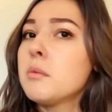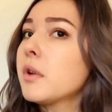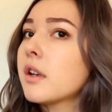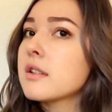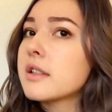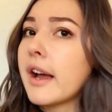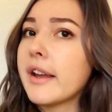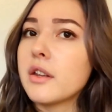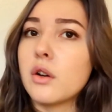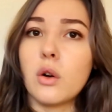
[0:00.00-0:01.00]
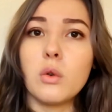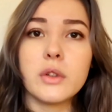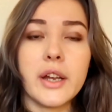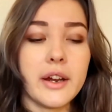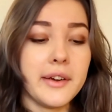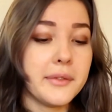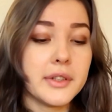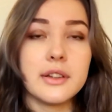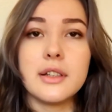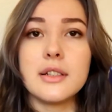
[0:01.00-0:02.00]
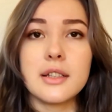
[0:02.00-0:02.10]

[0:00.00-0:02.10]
because dyeing your own hair with these